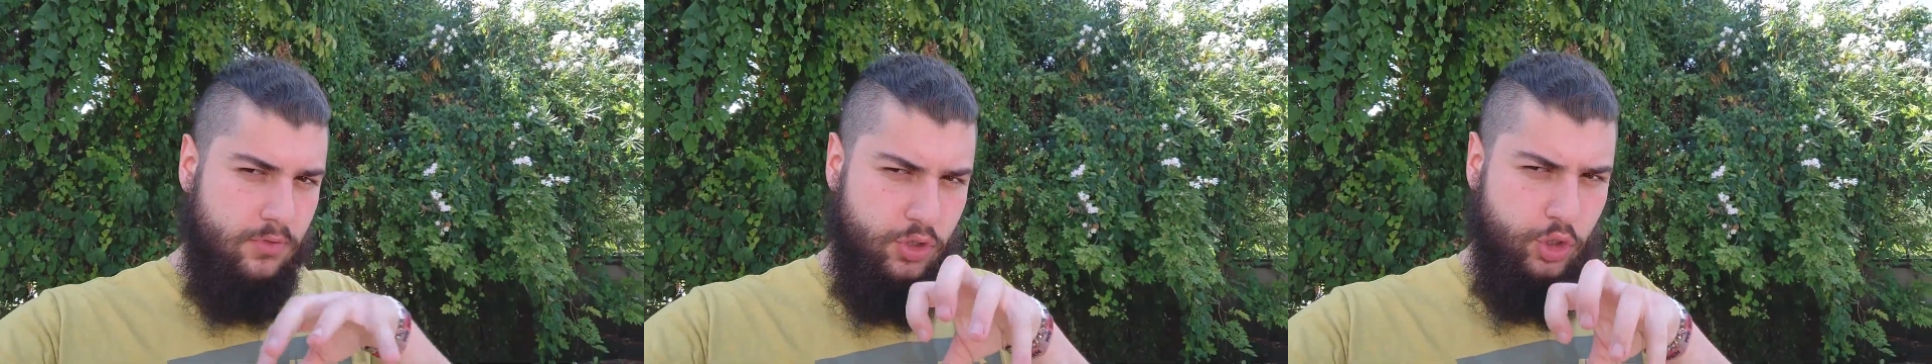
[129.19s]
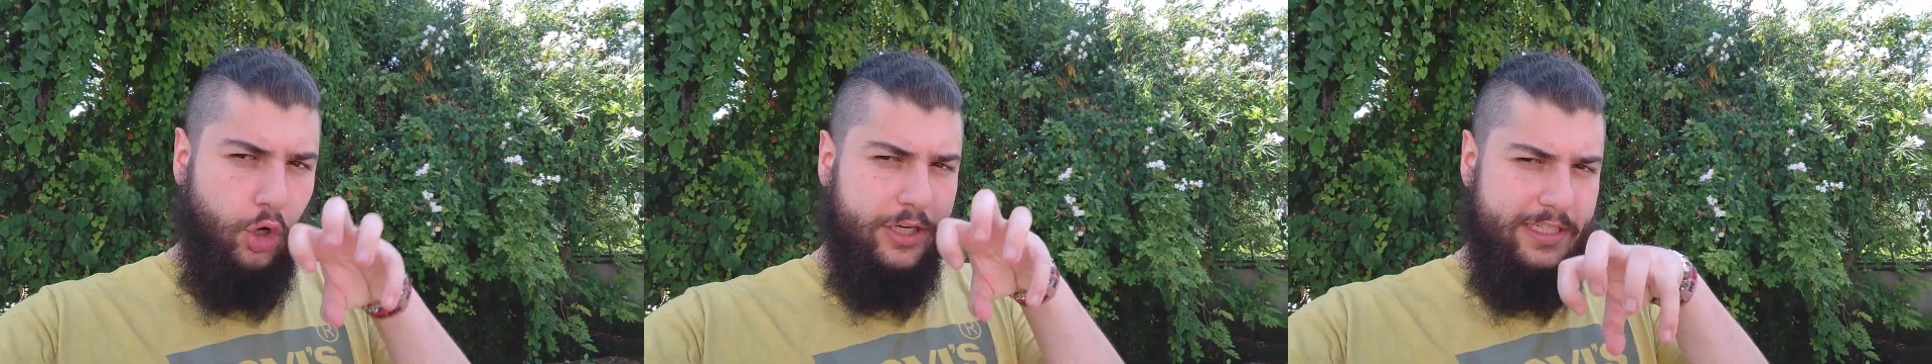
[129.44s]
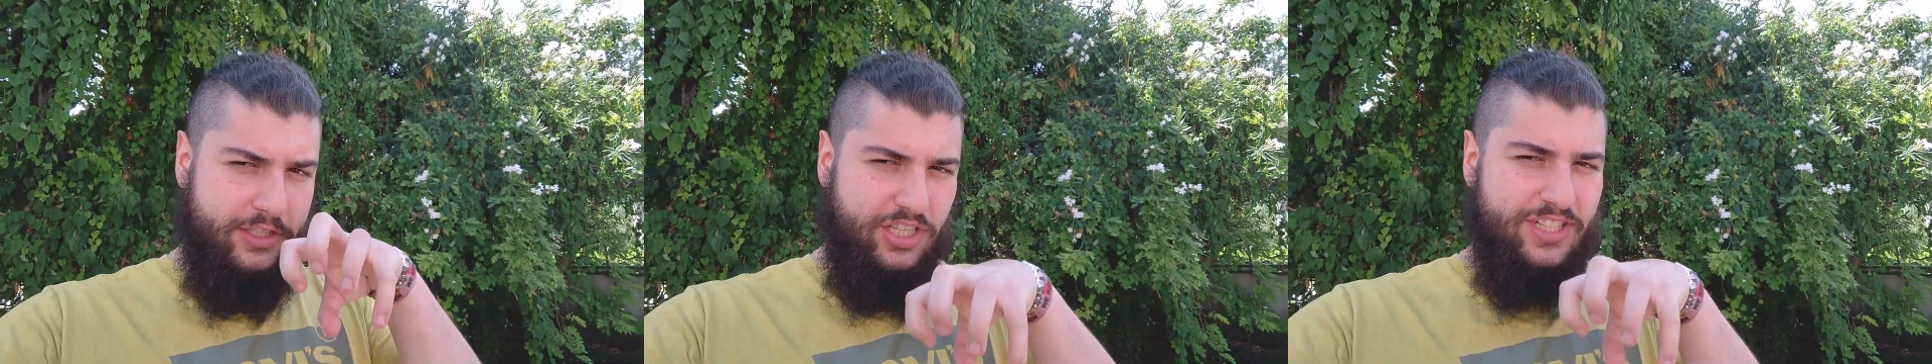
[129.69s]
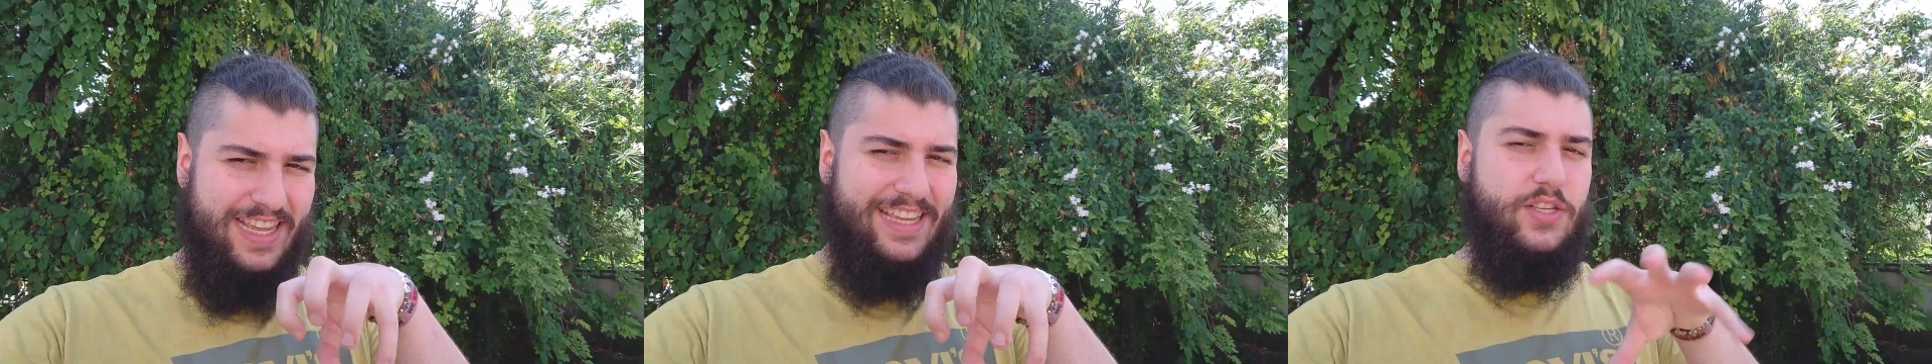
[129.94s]
not in
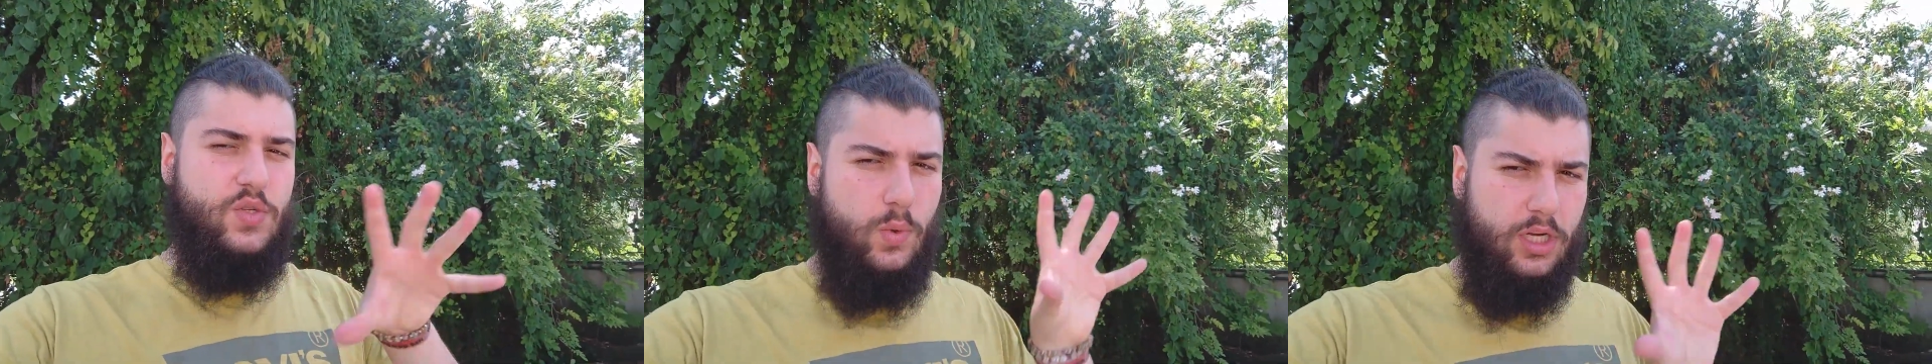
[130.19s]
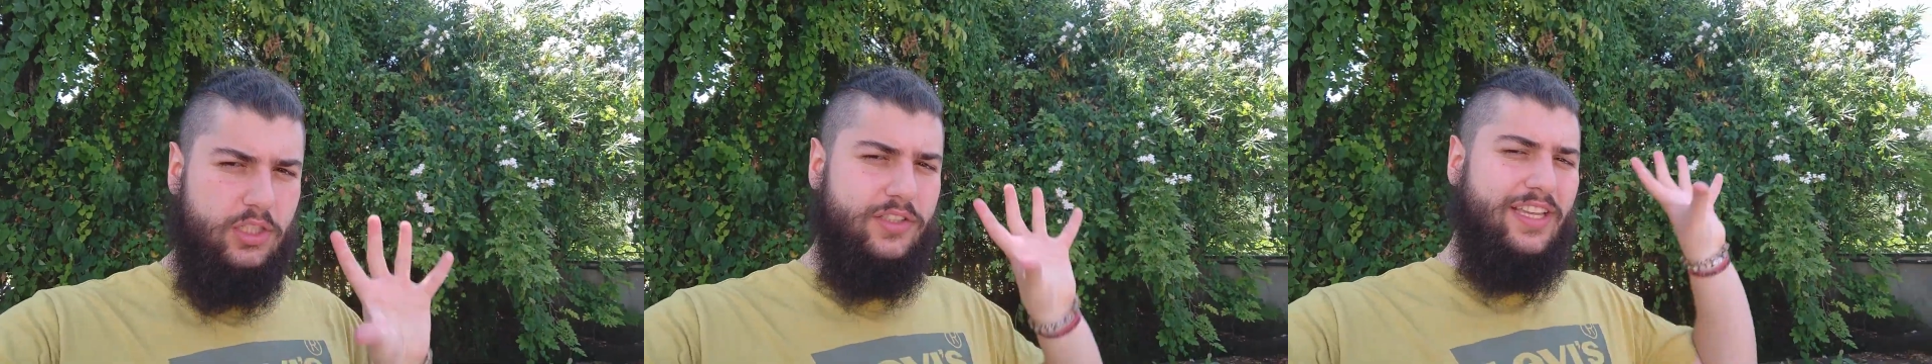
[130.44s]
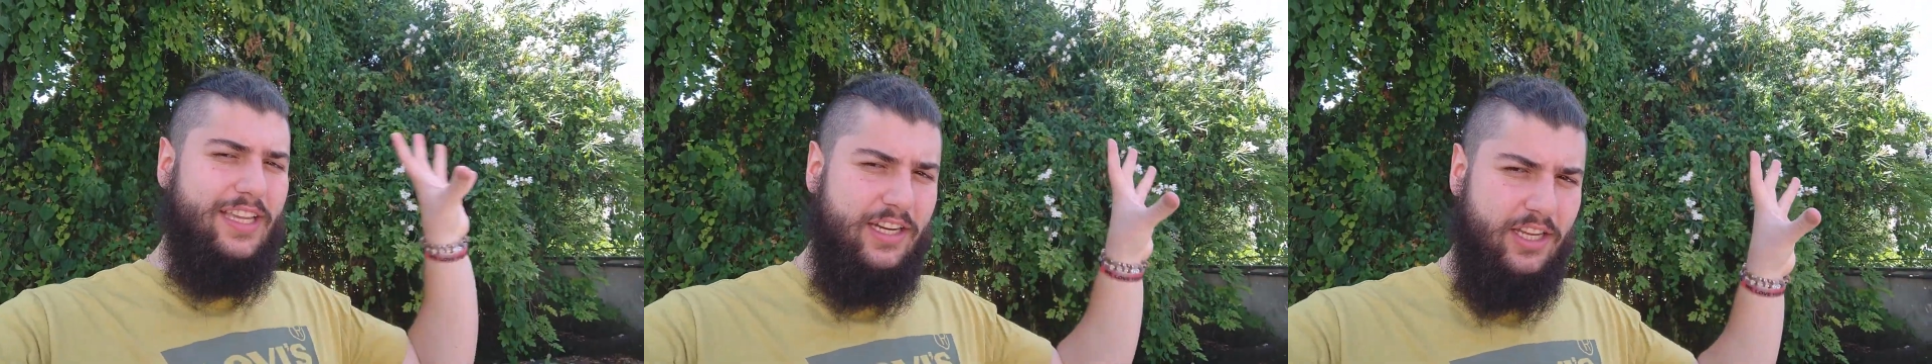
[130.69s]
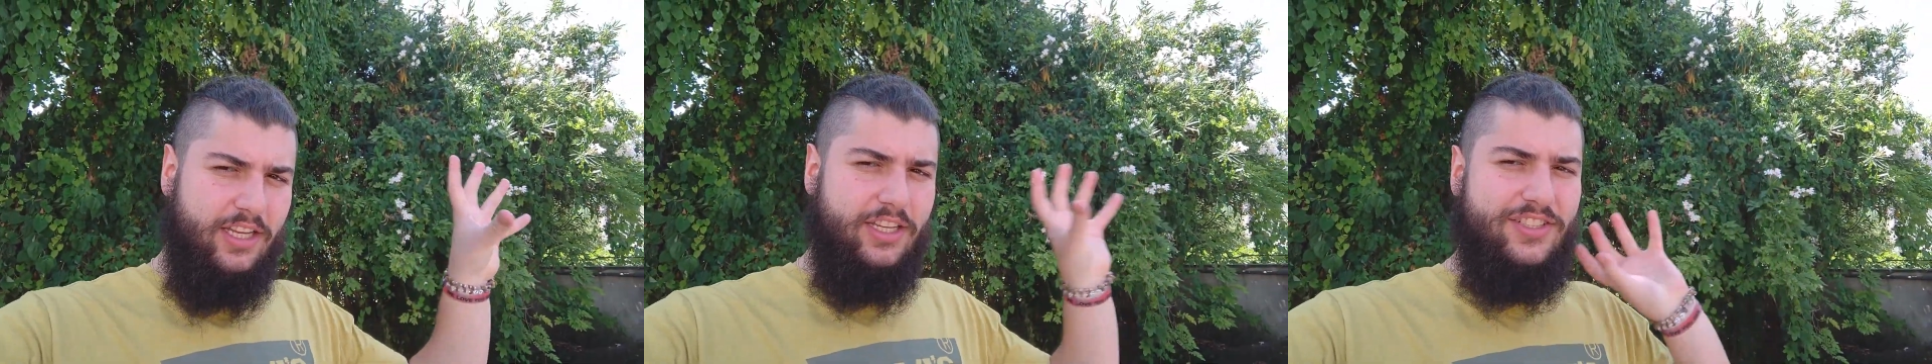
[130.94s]
today's world, in a